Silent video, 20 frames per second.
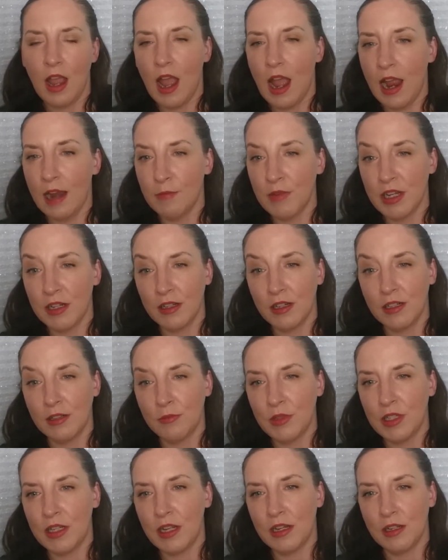I'm not going
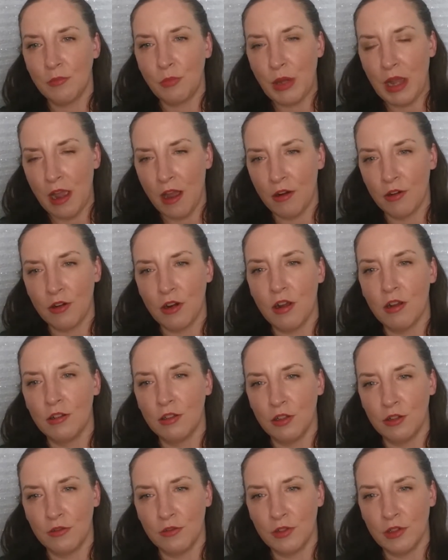to be getting powder
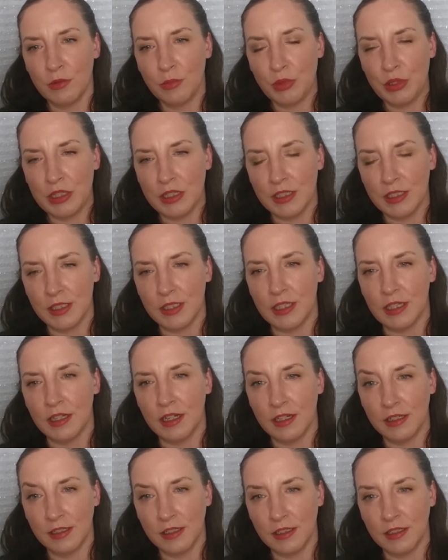all over the place
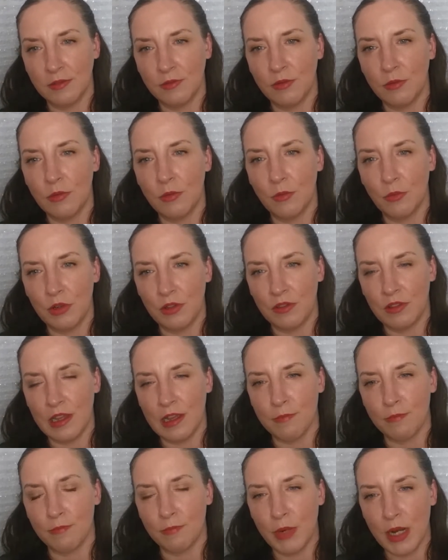like I did with
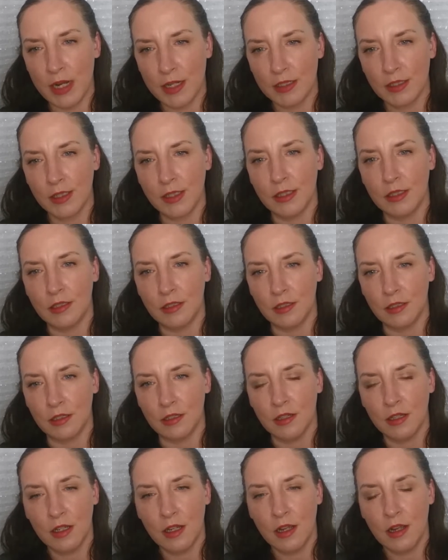that
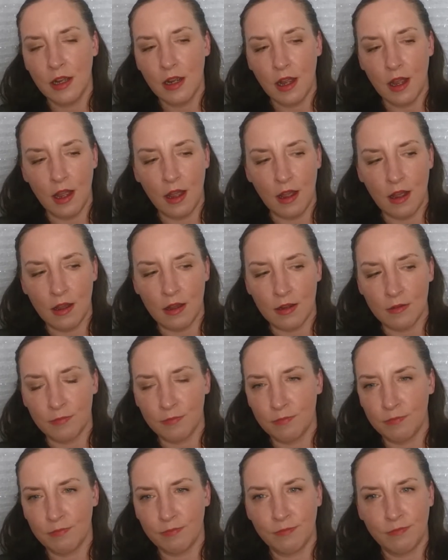boxy
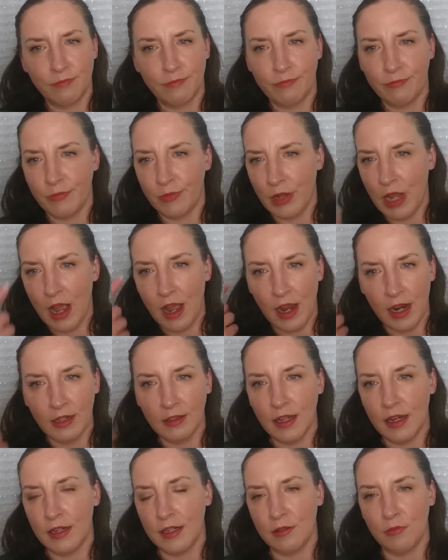
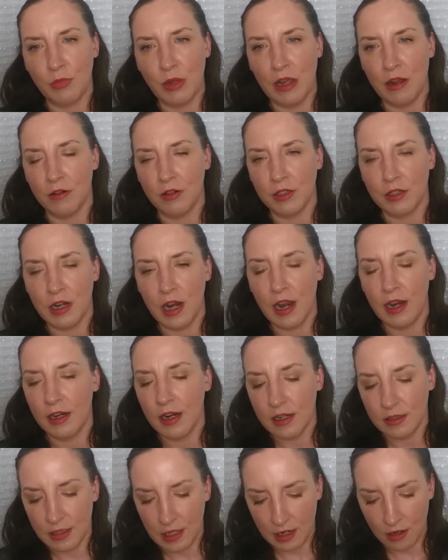highlighting powder. I
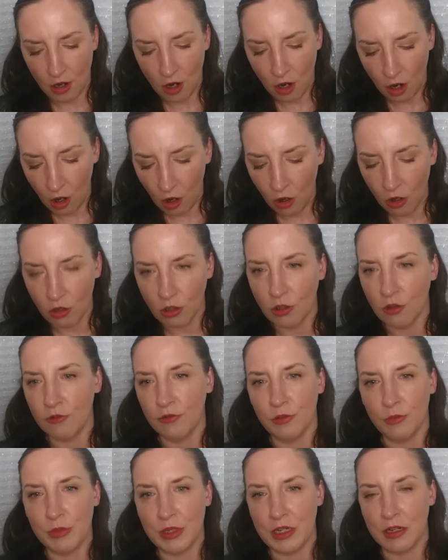got that all
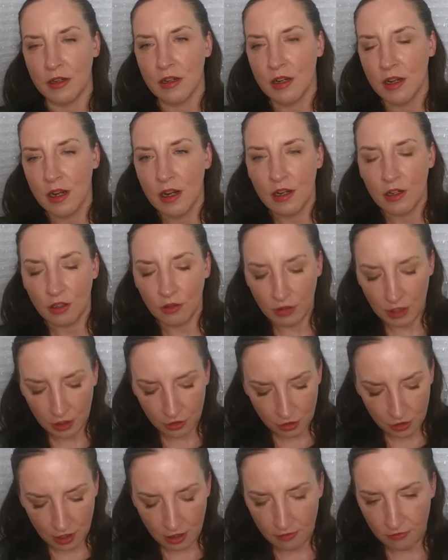over me.
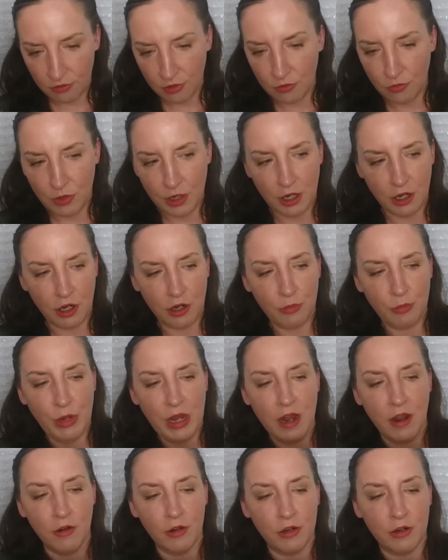Glitter everywhere,
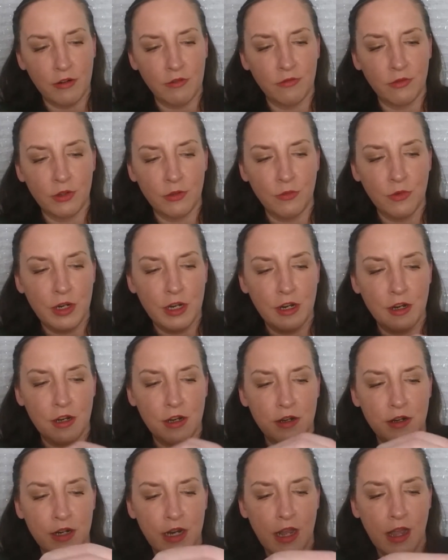powder
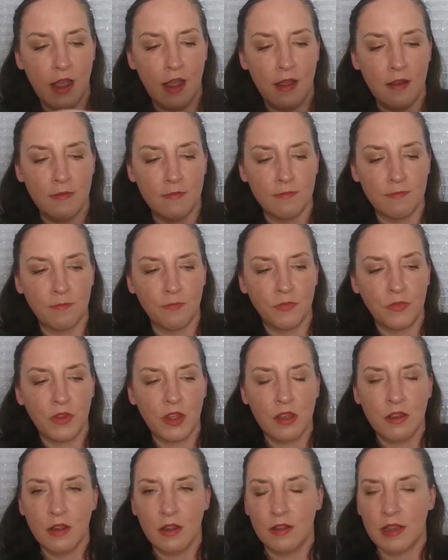everywhere.
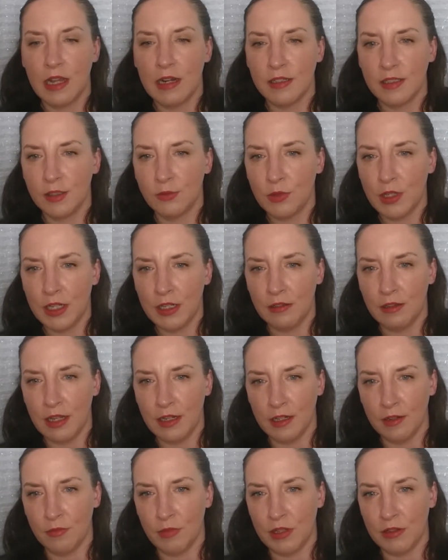That is what I
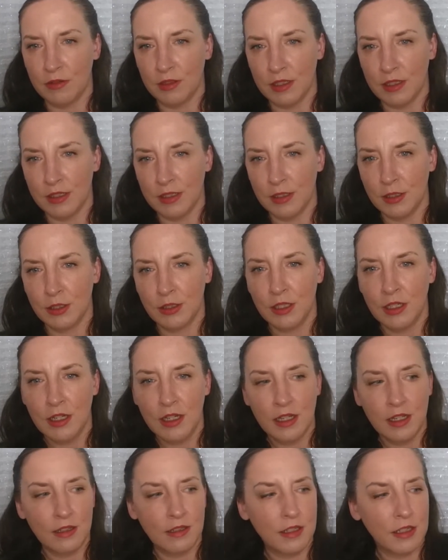like about this.
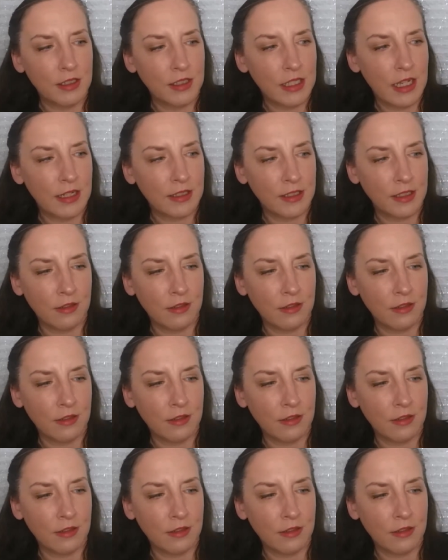This